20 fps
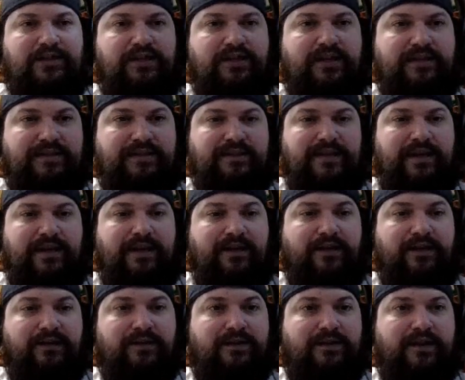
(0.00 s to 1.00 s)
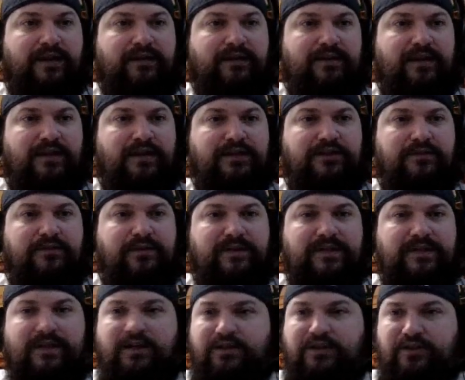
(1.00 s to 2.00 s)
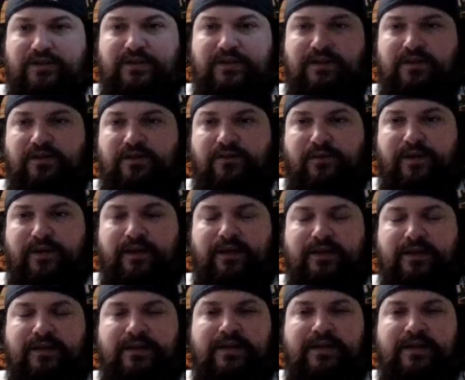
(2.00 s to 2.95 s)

she has said that she wasn't interested in doing